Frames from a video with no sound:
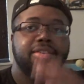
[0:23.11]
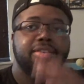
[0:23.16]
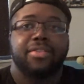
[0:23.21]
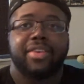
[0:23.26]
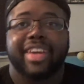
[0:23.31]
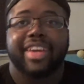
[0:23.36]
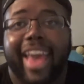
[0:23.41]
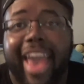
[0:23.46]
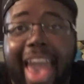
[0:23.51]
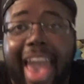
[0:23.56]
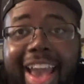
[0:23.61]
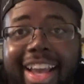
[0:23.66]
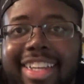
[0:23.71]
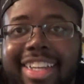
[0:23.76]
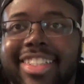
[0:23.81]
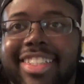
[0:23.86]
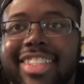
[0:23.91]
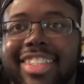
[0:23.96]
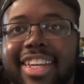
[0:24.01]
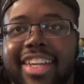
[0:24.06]

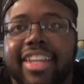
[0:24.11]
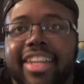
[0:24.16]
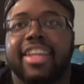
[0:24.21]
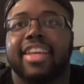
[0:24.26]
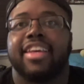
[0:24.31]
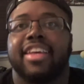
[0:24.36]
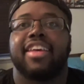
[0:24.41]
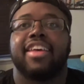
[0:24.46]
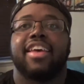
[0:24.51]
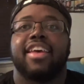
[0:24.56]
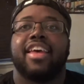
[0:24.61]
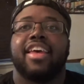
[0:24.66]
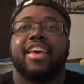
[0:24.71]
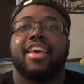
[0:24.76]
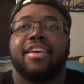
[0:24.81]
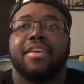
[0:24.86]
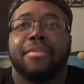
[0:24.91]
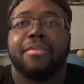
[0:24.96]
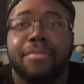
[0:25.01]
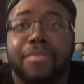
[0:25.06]
reaction
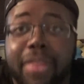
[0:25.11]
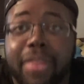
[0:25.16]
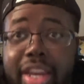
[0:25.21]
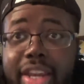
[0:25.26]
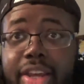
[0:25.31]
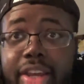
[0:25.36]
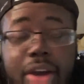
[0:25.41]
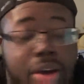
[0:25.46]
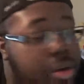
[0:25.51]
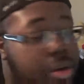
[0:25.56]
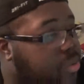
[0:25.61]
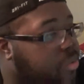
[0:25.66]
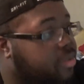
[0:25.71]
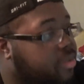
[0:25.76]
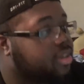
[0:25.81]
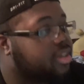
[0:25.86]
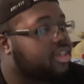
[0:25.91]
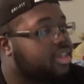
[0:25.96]
video.